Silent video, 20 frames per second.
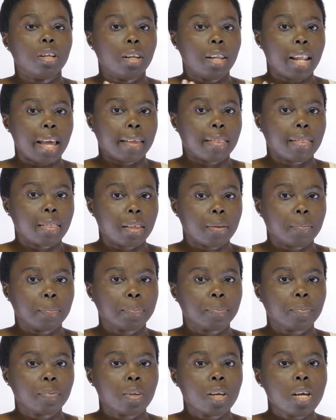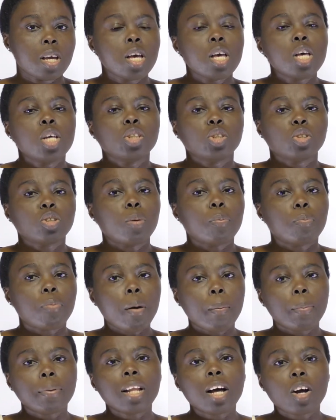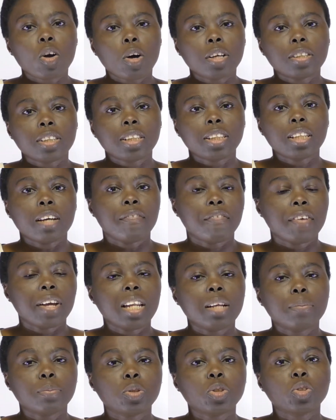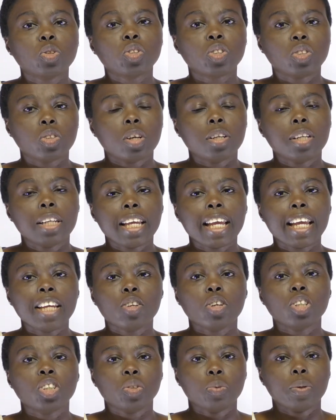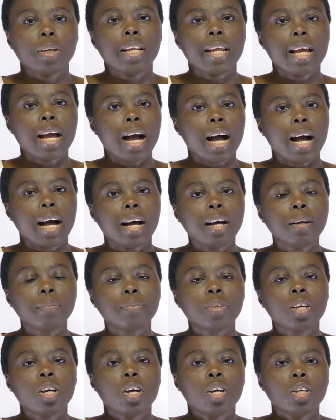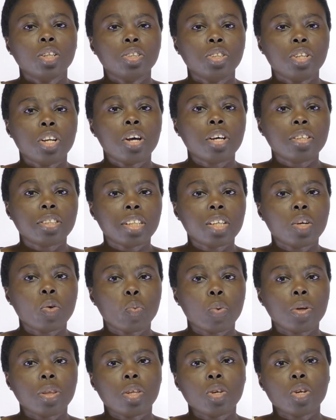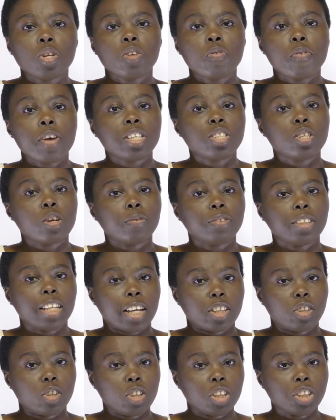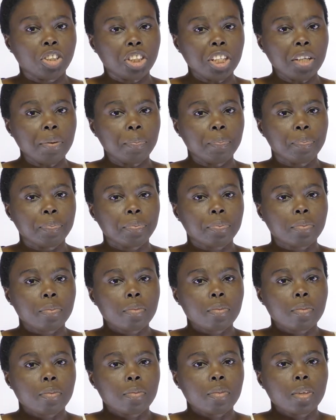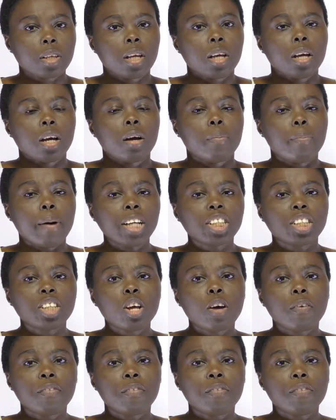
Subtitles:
length. Some popular courses available to study in Australia are nursing with the University of Technology. A Bachelor